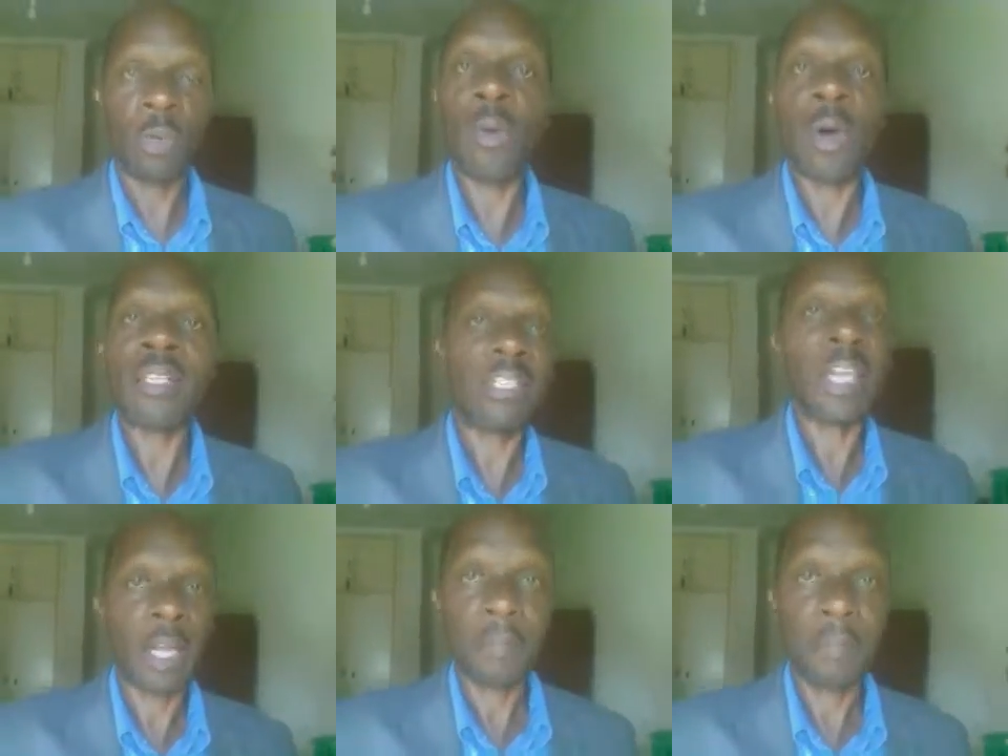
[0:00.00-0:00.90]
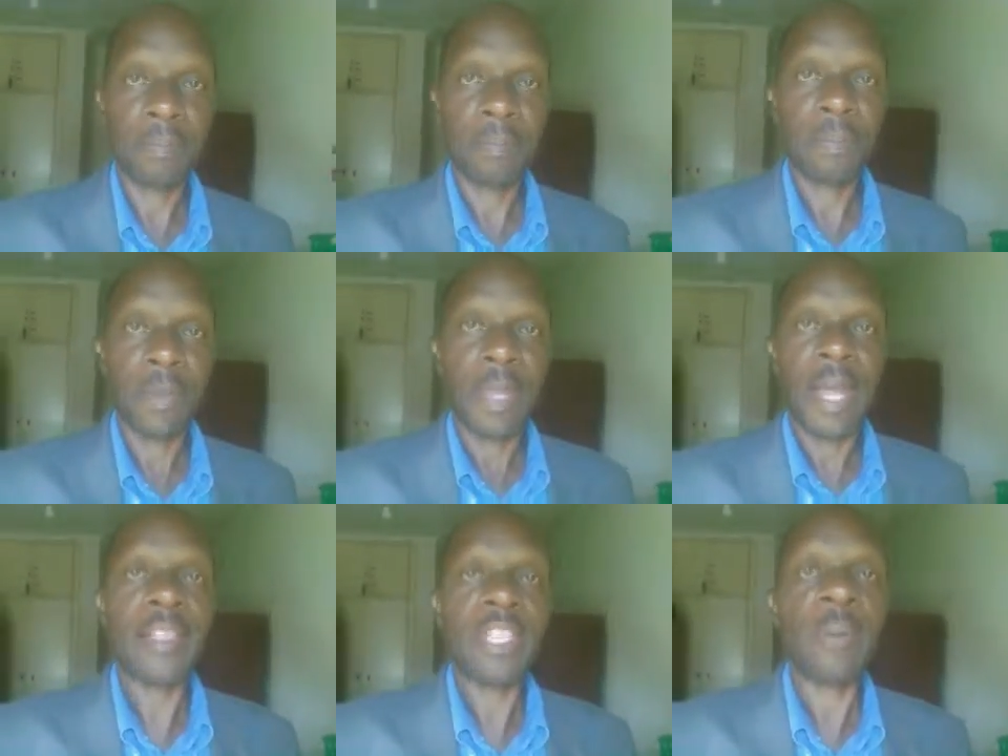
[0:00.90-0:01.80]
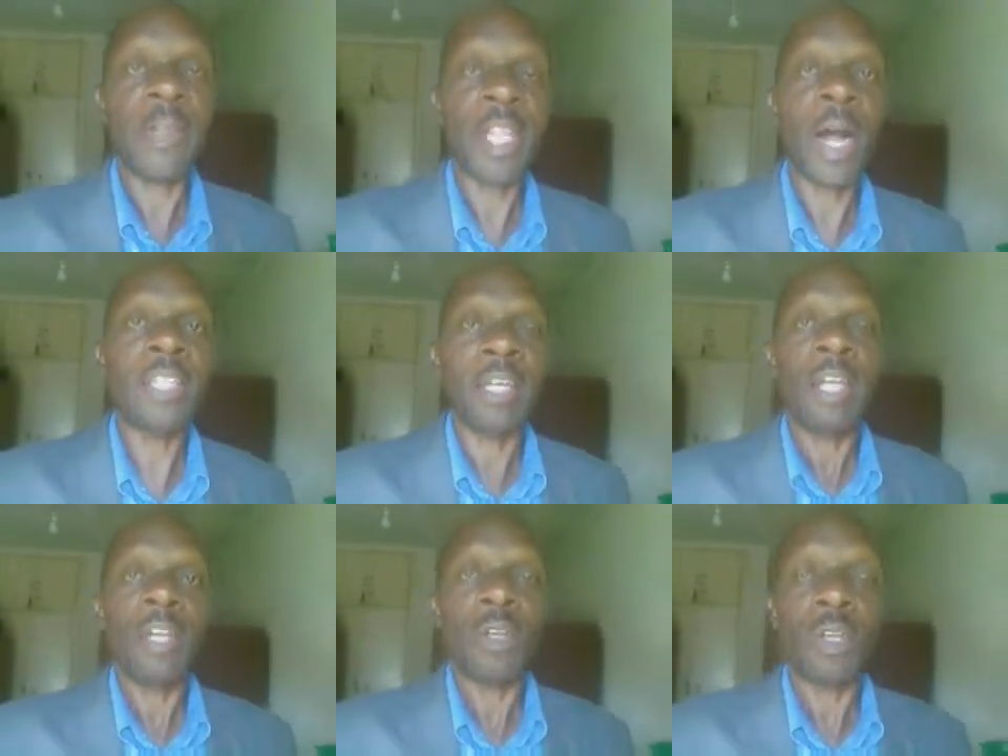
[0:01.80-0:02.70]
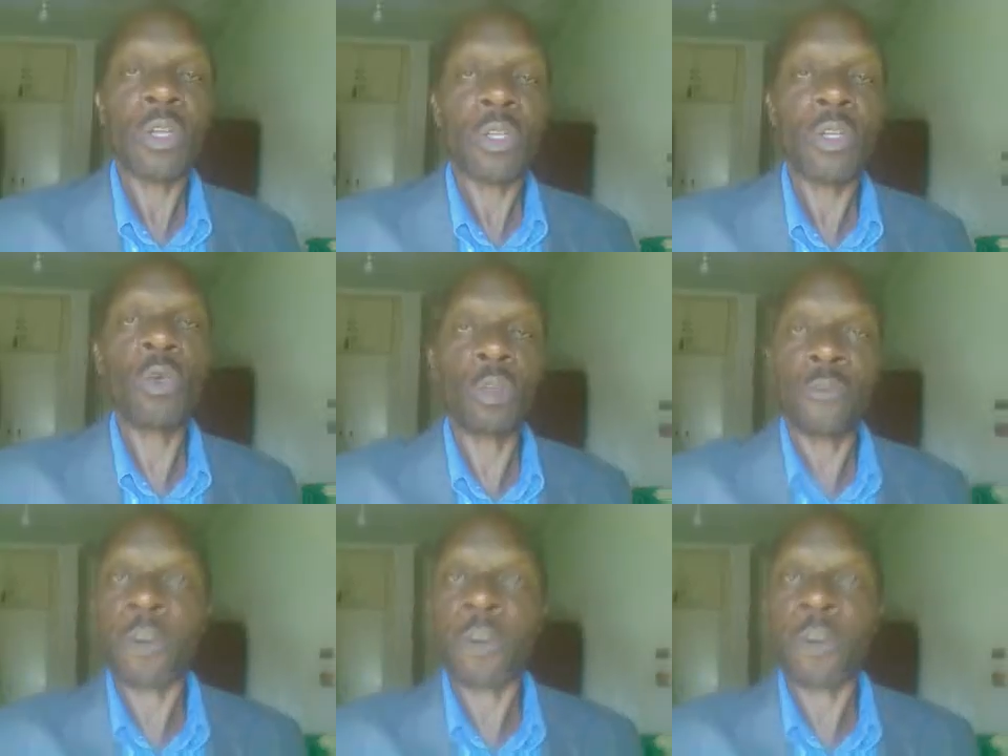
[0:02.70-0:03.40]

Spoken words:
will you go and see her? And these people, they want you to